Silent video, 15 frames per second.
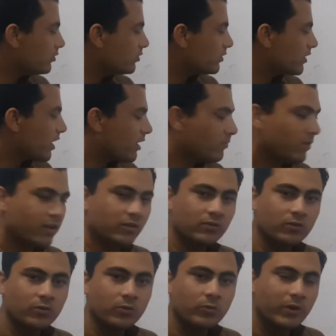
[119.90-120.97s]
time is
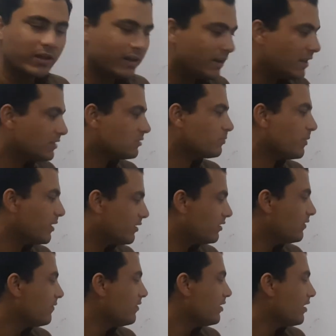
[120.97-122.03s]
very less spent,
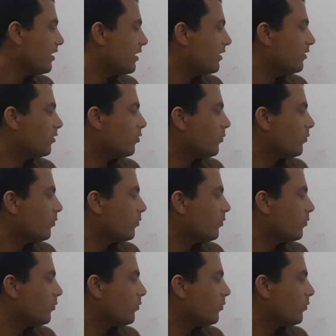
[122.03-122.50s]
and